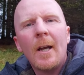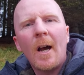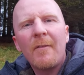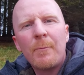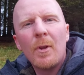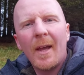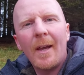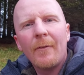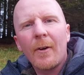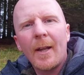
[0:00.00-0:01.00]
I've put the
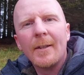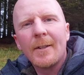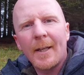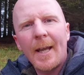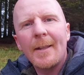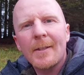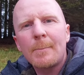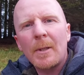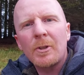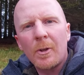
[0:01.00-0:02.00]
effort into getting this
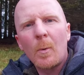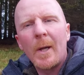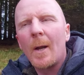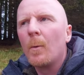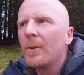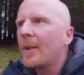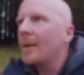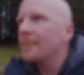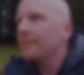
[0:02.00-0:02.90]
picture the way I want it.